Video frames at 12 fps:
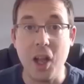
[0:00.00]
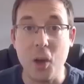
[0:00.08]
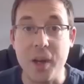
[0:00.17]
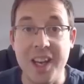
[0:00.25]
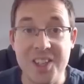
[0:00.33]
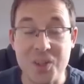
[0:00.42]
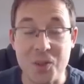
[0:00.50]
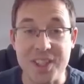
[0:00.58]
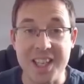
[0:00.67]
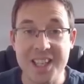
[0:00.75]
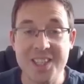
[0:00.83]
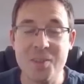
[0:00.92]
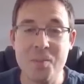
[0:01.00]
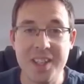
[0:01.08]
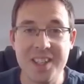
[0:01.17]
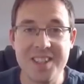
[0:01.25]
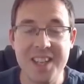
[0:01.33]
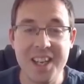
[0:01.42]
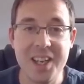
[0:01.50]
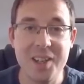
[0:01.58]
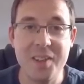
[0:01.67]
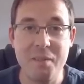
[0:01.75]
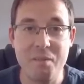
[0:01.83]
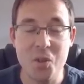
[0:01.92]
Okay, so today is the big day.
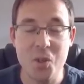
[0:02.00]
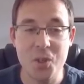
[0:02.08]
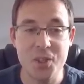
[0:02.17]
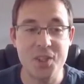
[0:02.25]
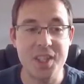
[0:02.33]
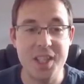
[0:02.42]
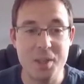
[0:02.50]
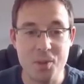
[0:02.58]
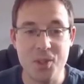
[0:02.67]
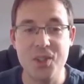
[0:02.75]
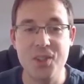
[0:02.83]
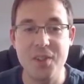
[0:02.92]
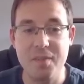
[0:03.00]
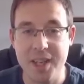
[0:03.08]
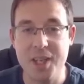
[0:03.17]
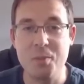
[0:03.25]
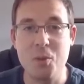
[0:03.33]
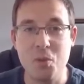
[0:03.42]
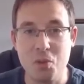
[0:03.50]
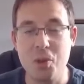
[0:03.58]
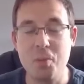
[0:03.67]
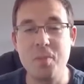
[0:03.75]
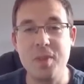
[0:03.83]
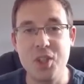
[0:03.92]
The first images available
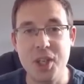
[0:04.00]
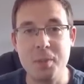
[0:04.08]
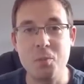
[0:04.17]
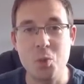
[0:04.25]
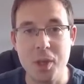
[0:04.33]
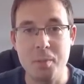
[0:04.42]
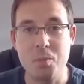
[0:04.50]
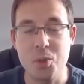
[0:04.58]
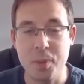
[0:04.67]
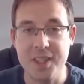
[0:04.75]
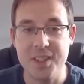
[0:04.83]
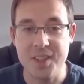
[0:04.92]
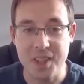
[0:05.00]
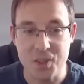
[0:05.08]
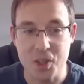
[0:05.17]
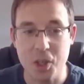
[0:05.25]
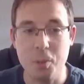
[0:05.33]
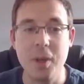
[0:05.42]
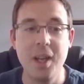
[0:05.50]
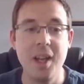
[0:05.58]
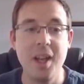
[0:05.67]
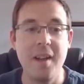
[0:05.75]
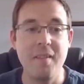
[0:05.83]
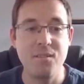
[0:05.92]
from James Webb Space Telescope.
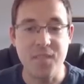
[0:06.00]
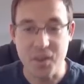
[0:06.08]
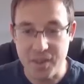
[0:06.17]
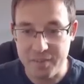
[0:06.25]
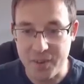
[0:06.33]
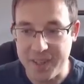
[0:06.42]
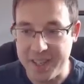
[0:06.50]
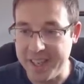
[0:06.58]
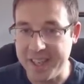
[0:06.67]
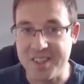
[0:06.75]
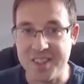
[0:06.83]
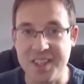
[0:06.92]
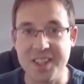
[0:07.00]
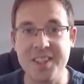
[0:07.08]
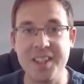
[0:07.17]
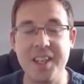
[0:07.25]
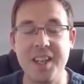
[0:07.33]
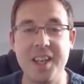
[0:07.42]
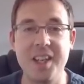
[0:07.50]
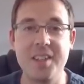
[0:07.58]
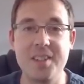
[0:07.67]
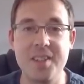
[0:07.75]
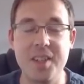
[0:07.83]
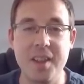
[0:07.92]
Very, very exciting.
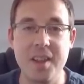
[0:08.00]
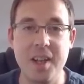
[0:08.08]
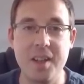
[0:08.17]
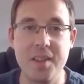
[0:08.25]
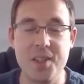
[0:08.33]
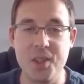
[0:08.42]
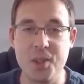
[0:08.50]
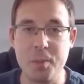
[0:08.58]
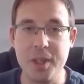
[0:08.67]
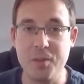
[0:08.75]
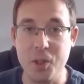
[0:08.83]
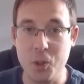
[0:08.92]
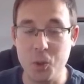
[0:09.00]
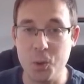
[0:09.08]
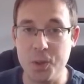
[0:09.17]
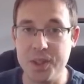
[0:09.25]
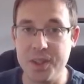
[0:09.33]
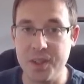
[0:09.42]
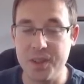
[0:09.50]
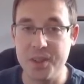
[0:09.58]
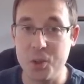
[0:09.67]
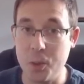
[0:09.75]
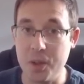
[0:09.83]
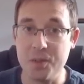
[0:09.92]
And this is being recorded on the
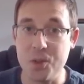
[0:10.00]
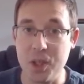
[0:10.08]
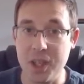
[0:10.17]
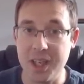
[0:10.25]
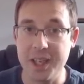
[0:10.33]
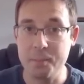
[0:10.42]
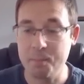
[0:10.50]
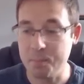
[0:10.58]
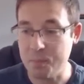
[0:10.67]
12th of July,